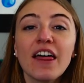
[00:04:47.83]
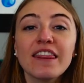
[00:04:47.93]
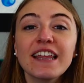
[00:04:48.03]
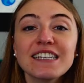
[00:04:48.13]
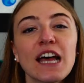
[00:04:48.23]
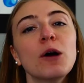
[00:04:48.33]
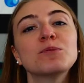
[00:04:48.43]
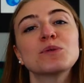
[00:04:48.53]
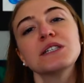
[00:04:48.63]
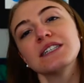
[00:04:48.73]
This
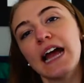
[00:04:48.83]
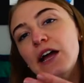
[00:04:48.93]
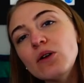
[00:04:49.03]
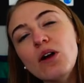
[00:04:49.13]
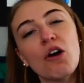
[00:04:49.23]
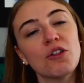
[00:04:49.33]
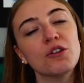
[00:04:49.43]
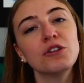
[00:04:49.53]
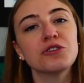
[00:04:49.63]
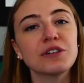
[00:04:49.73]
helps recycle all the
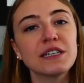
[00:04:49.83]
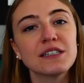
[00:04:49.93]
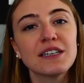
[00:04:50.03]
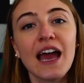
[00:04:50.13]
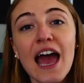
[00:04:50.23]
nutrients,